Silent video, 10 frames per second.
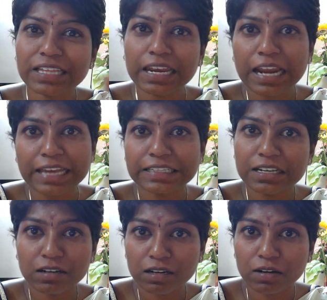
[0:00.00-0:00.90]
then I
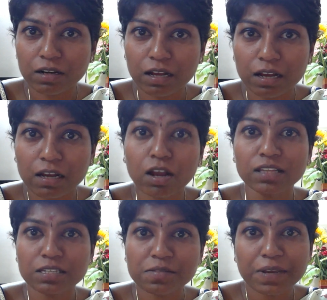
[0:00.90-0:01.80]
think
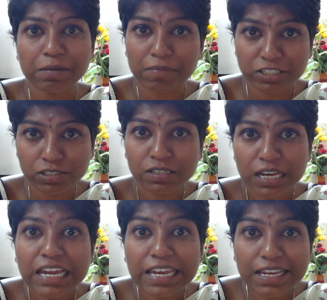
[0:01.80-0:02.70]
concepts become much
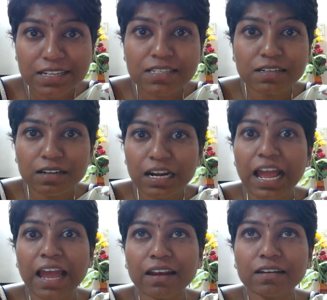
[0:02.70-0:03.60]
easier
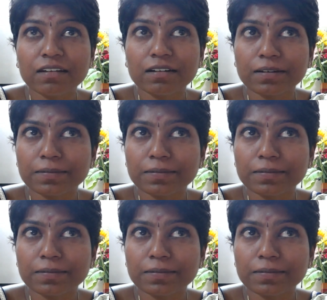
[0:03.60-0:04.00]
and,